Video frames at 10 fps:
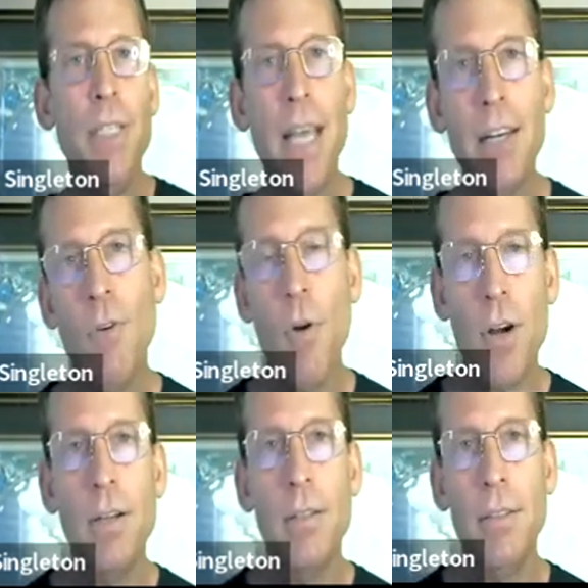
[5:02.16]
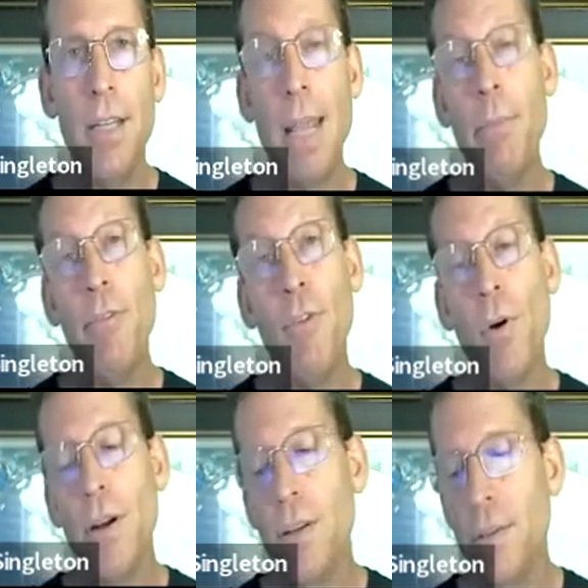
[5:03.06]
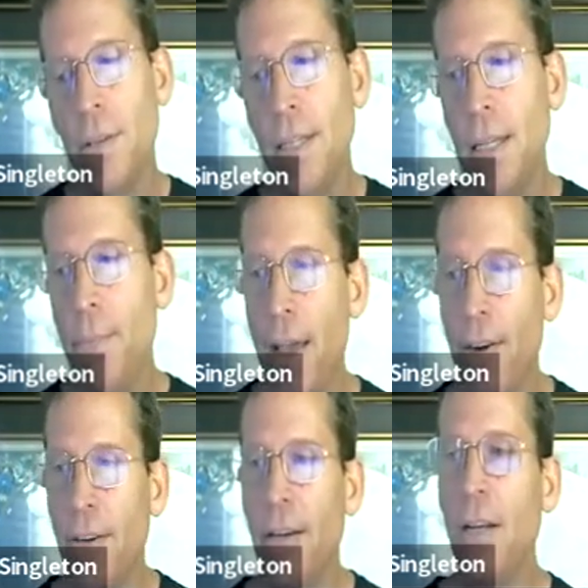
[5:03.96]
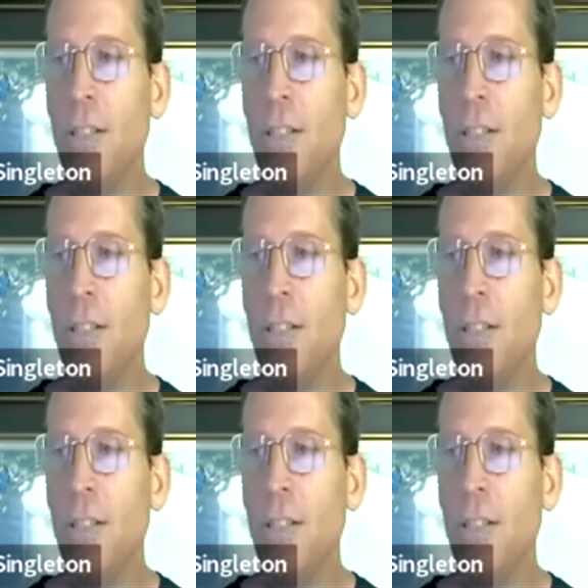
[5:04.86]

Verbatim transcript: a protective order the day before. It didn't matter.